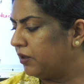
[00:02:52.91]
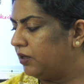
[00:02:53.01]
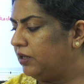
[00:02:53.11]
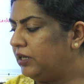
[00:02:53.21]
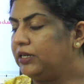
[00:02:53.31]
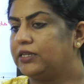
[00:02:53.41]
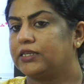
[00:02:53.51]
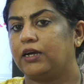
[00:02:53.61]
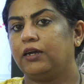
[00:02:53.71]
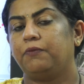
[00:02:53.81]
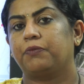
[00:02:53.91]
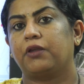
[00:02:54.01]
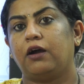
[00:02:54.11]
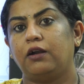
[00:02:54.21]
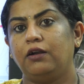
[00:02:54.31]
Needs are
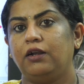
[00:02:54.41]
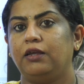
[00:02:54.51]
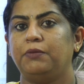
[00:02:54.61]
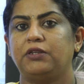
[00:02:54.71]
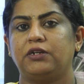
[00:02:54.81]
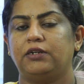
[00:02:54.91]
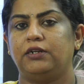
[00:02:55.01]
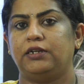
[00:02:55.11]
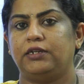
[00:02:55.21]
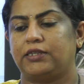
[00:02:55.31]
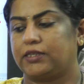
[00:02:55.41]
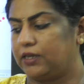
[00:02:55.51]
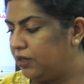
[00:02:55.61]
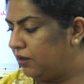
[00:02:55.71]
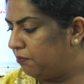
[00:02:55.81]
unlimited needs,
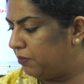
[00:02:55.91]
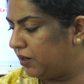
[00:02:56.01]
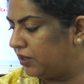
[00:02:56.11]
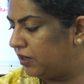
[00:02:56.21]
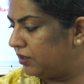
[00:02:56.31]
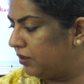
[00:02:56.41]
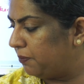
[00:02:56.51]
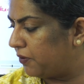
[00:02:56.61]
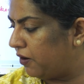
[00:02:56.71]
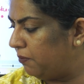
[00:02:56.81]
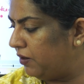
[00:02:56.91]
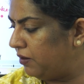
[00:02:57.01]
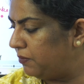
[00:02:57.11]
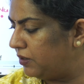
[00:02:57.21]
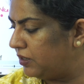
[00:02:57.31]
but the
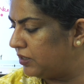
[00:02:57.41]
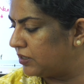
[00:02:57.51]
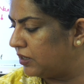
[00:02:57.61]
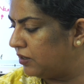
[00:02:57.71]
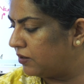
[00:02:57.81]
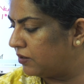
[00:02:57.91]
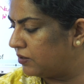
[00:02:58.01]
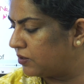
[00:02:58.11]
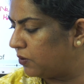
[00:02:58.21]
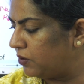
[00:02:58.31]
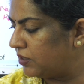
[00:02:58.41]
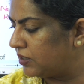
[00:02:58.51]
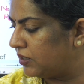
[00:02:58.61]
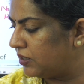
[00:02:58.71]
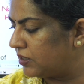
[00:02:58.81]
problem is
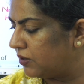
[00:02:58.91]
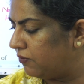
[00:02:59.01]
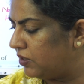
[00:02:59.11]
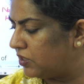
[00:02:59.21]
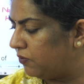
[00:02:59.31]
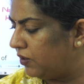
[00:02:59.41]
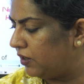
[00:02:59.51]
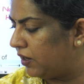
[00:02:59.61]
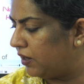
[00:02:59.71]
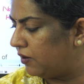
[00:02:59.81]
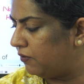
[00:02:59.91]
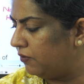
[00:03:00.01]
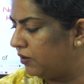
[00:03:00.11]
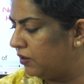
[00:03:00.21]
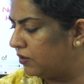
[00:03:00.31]
resources which we
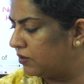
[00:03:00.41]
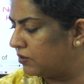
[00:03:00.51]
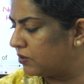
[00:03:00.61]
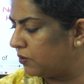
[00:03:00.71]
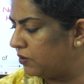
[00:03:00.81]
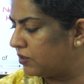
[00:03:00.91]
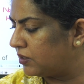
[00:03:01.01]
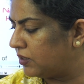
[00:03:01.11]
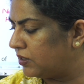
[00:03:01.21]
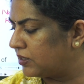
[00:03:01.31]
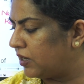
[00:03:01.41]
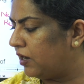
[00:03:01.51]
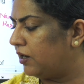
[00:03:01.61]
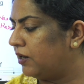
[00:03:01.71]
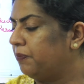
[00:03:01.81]
have, resources
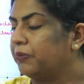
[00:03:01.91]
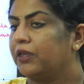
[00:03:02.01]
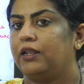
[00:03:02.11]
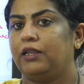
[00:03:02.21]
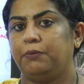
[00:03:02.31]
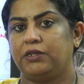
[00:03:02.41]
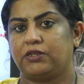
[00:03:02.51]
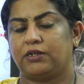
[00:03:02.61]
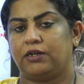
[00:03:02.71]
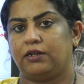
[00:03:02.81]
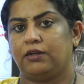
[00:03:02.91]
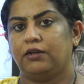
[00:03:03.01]
are limited.